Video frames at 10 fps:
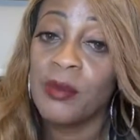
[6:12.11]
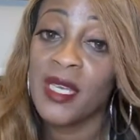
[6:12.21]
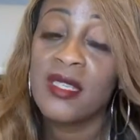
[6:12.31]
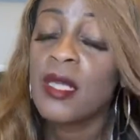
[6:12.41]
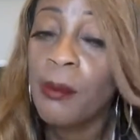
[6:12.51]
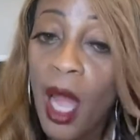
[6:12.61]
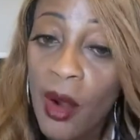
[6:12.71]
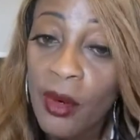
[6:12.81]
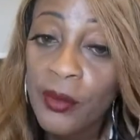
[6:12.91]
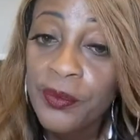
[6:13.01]
It's
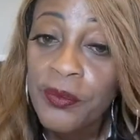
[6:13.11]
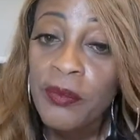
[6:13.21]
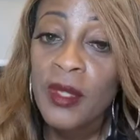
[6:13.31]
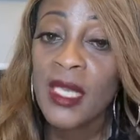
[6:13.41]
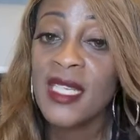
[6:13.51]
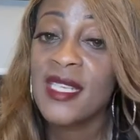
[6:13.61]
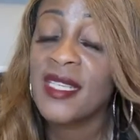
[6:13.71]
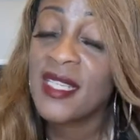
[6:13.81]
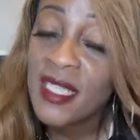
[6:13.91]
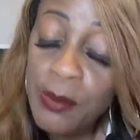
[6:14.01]
tomorrow. It's at
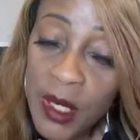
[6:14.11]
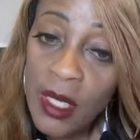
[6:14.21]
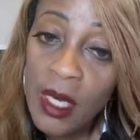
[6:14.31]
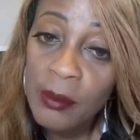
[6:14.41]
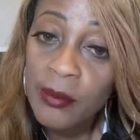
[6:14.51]
6 p.m.